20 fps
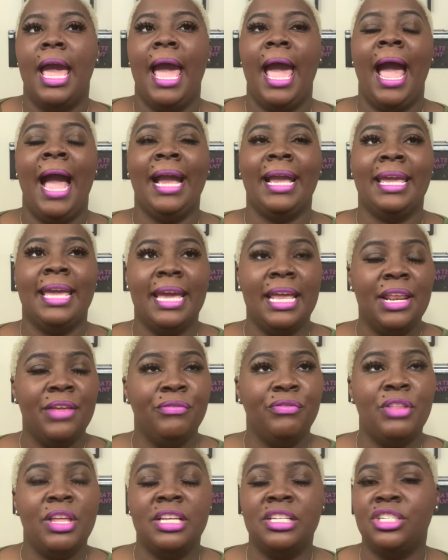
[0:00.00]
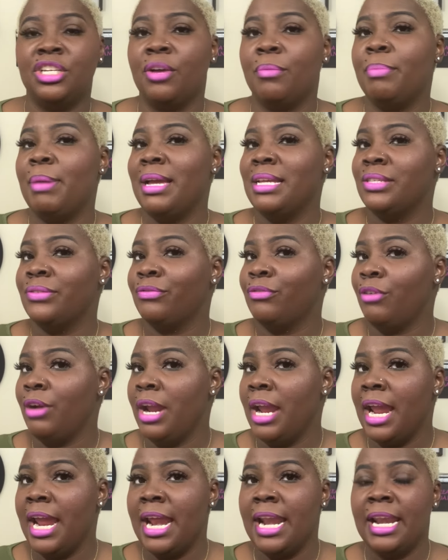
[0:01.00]
I get if this your best
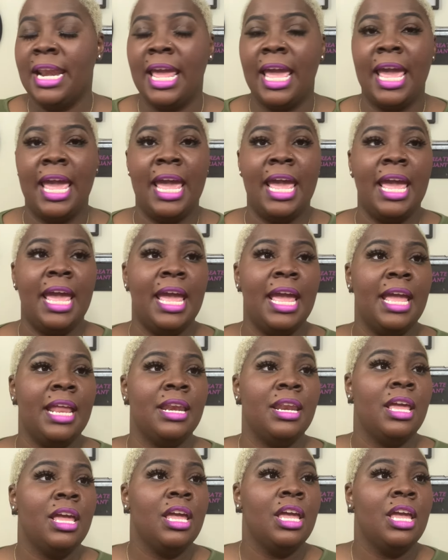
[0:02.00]
friend and